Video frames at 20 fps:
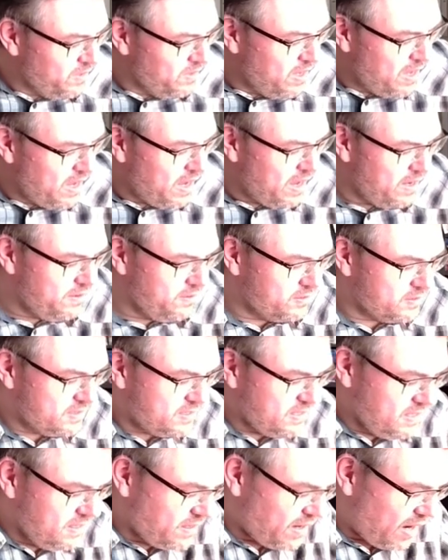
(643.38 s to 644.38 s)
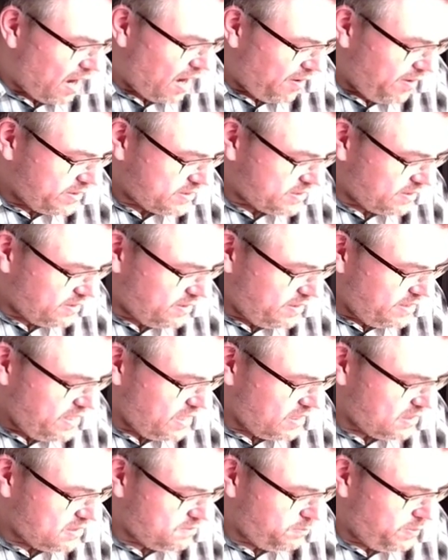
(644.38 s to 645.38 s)
and you see the RX and
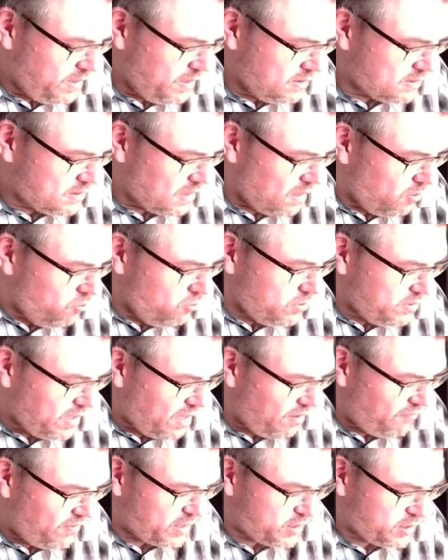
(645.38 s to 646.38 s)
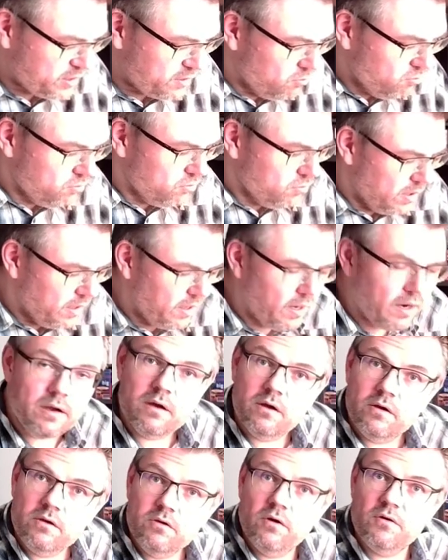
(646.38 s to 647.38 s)
TX pins. Oh, they are flashing. Oh,
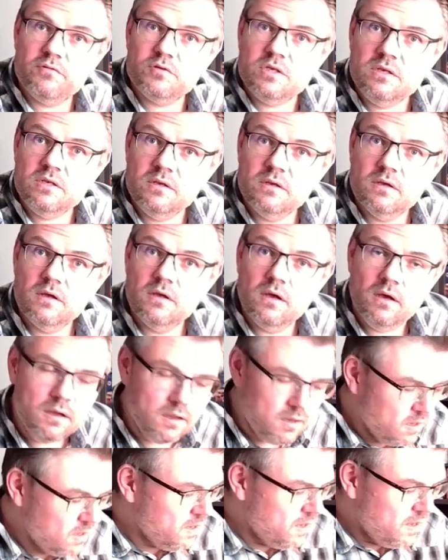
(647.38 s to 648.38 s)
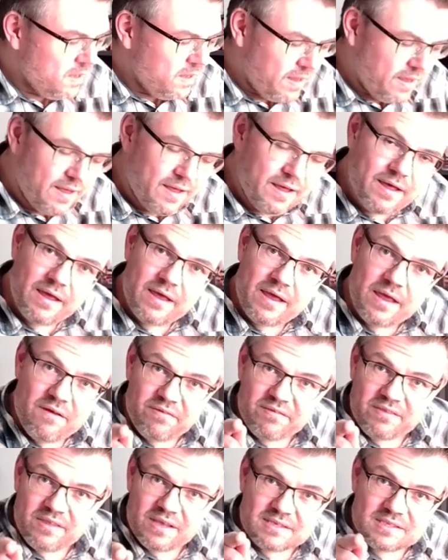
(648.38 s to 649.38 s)
you have seen? Huh?
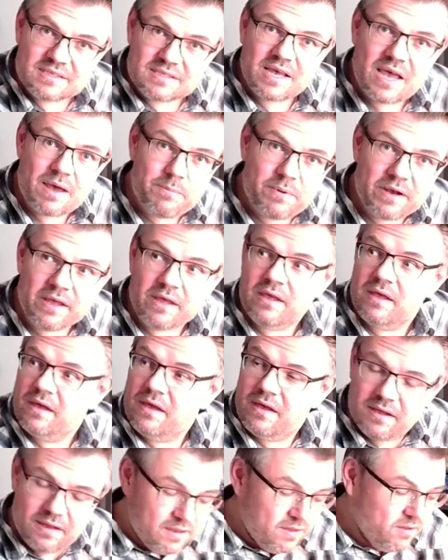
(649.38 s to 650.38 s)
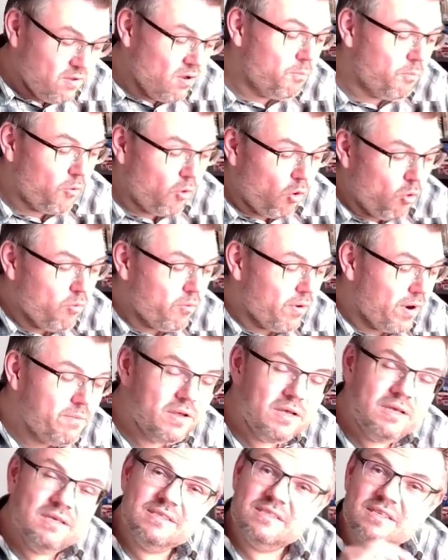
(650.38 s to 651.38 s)
If this is happening, your program
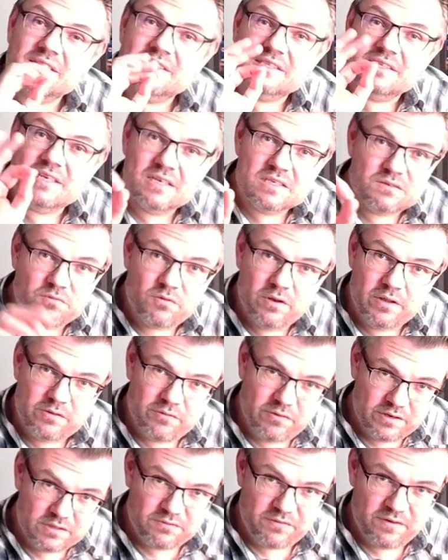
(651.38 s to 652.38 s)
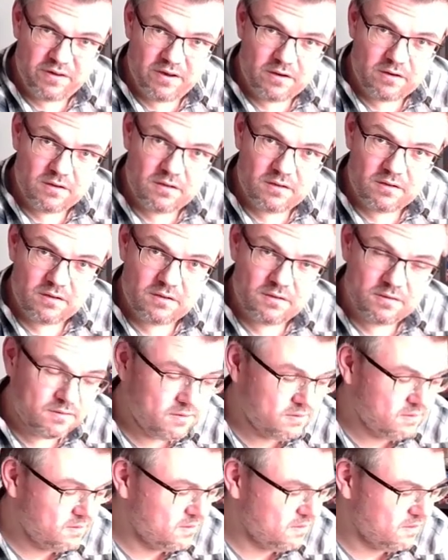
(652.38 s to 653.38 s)
is successfully transferred.
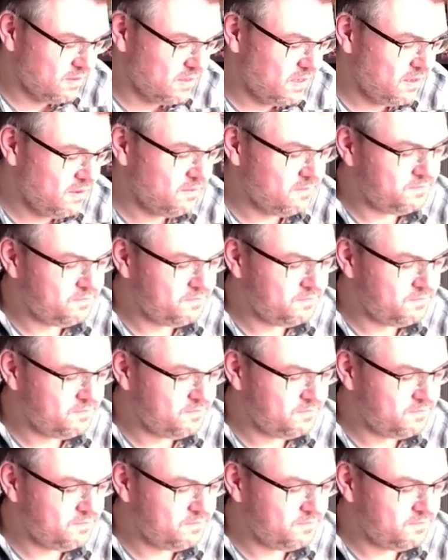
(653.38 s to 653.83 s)
Okay?